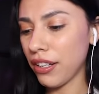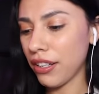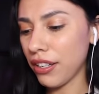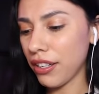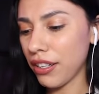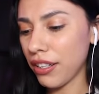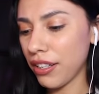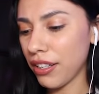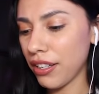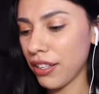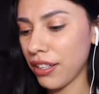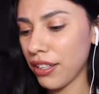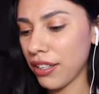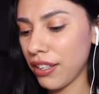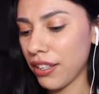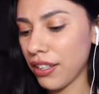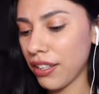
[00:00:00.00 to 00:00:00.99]
That is
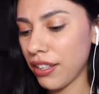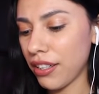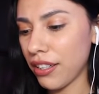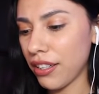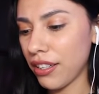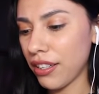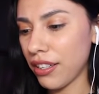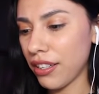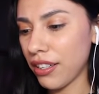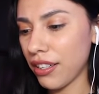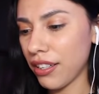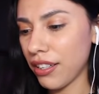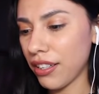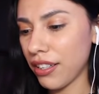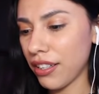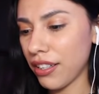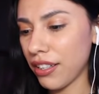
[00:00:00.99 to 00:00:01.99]
literally adorable.
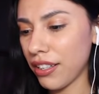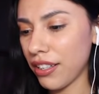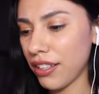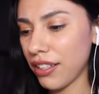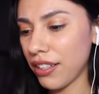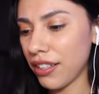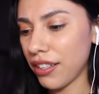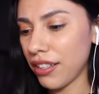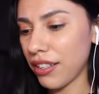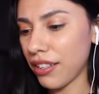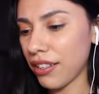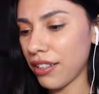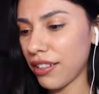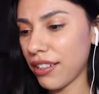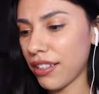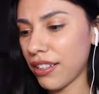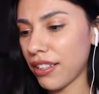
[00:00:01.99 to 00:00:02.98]

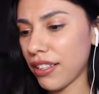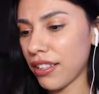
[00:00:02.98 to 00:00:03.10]
Cute.